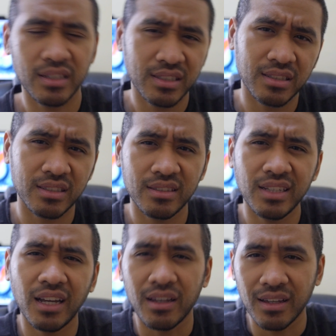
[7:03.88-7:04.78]
it's
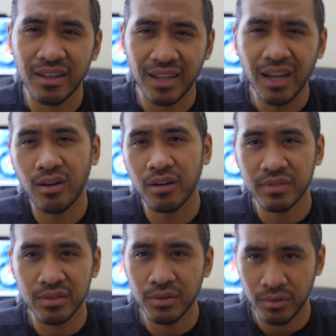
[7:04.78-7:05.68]
just not, how
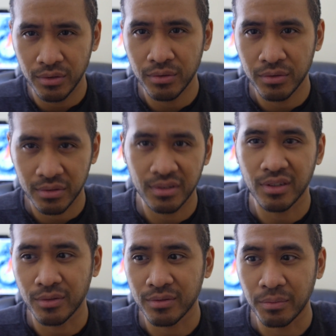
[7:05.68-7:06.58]
often do you use,
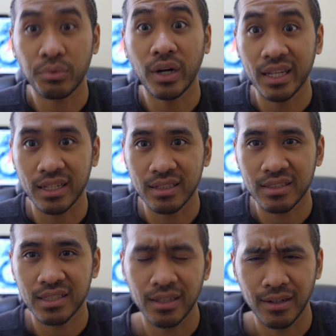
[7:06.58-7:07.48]
the
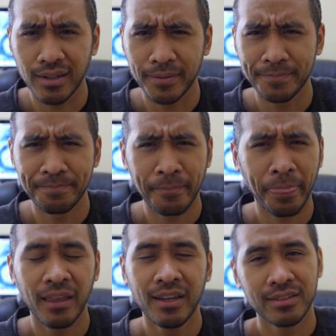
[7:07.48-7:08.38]
brackets?
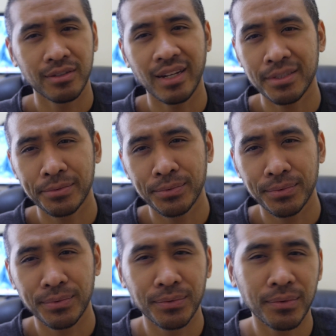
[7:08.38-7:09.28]
So that's
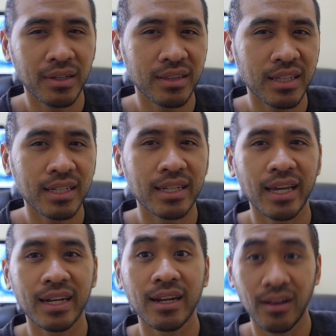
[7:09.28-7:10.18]
one thing
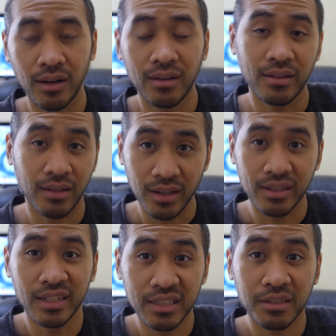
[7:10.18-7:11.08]
that
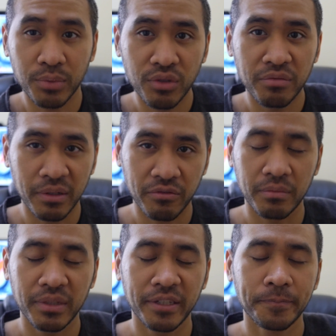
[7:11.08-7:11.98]
needs improvement
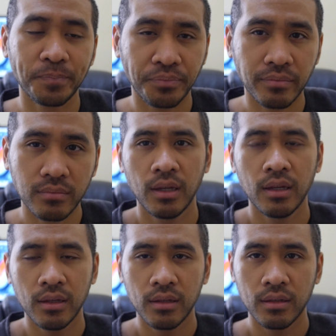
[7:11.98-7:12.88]
for me.
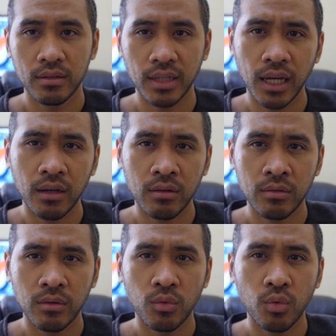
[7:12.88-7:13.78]

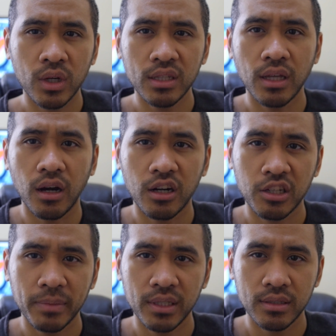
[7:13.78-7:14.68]
Now, one of the
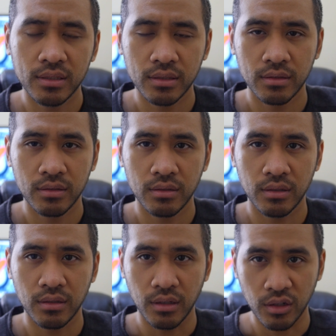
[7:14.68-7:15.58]
arguments
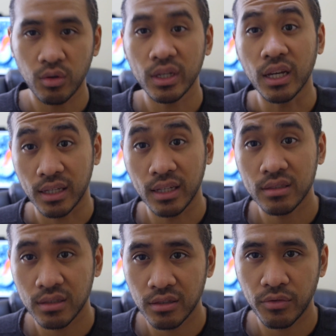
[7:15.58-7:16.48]
going
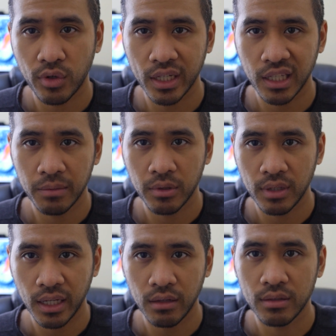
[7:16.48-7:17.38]
against the Dvorak
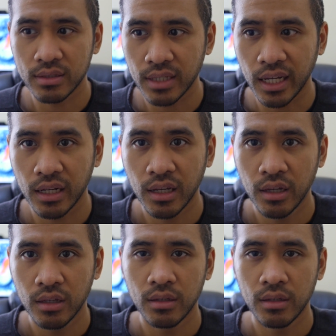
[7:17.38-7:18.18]
keyboard layout is that